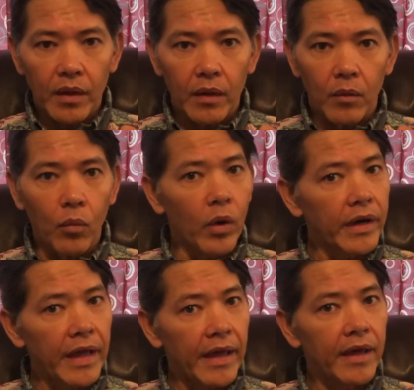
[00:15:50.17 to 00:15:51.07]
1
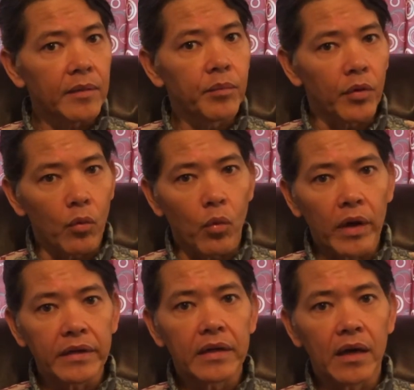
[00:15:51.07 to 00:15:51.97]
egg per
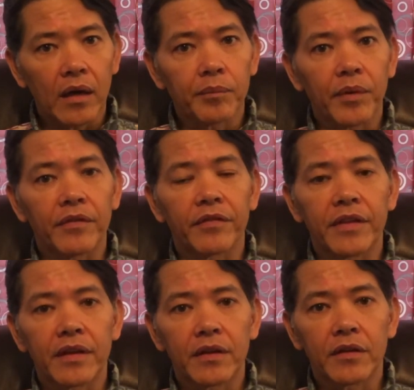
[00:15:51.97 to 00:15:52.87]
1 cup of
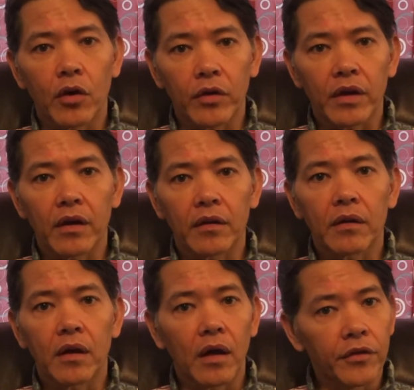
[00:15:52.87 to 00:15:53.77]
the
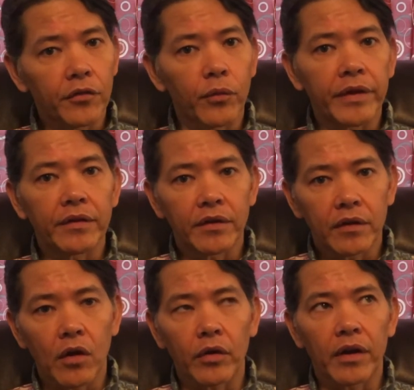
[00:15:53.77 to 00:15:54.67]
unsweetened
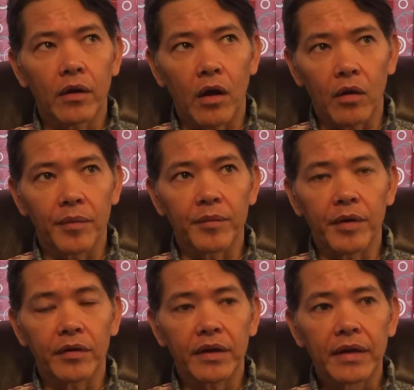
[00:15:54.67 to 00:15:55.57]
coconut almond
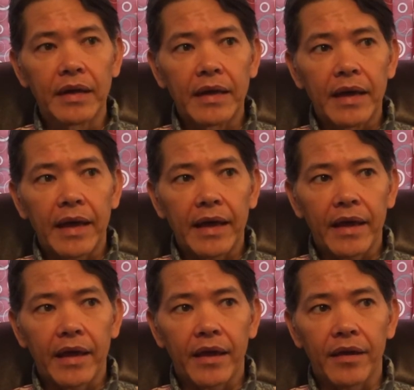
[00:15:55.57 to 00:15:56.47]
milk.
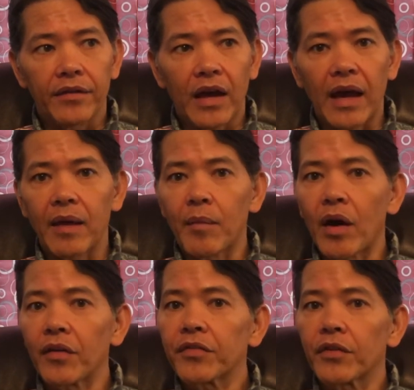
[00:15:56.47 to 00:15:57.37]
And I am
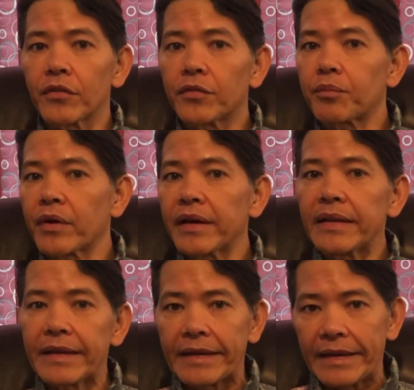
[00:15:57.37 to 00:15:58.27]
also
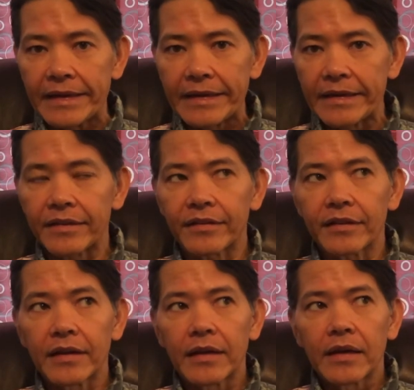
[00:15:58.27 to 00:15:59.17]
sprinkling in it
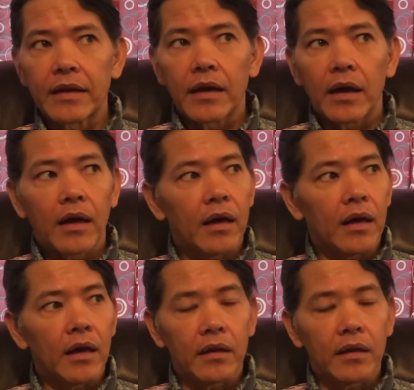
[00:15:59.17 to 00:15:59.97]
a